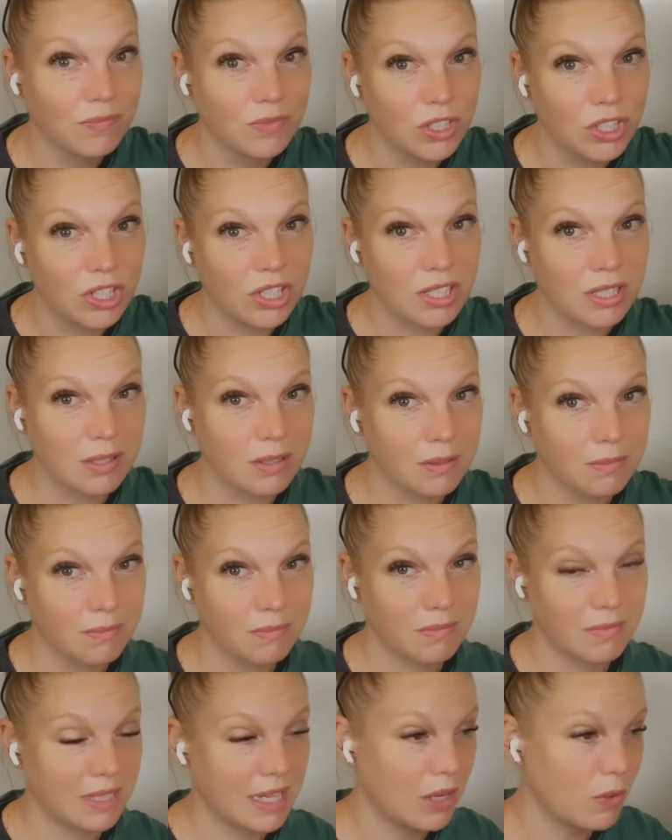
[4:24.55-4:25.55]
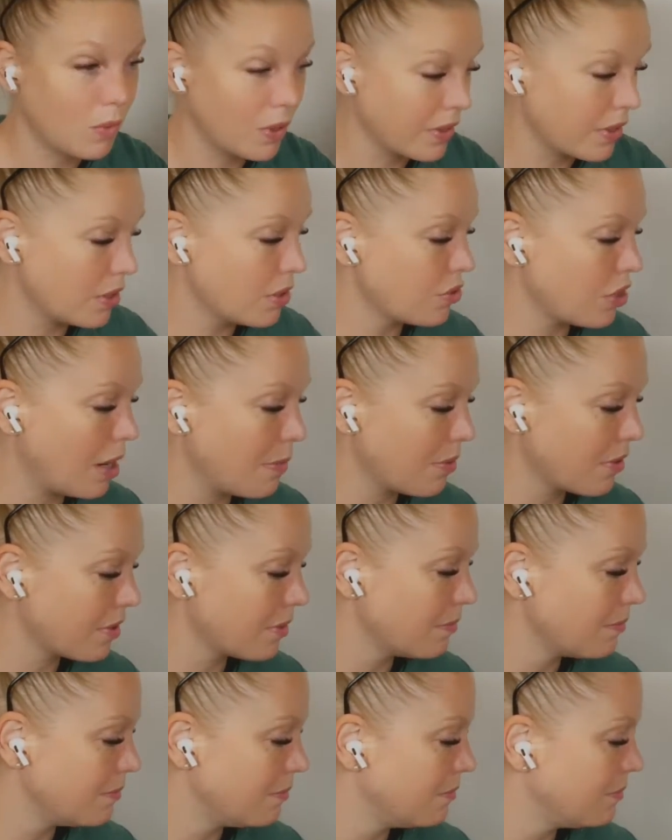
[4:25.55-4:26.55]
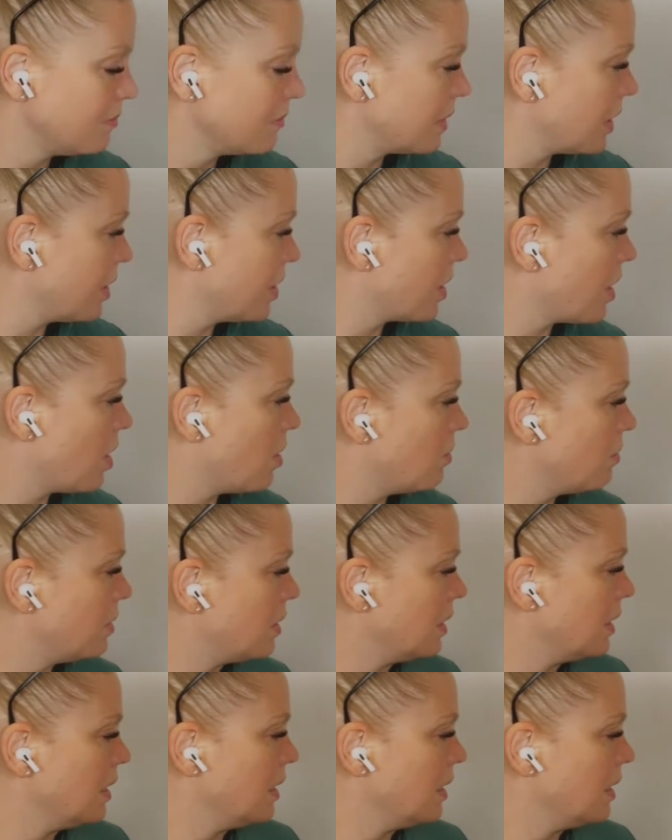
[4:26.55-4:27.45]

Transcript: You just take one little dropper. There you go.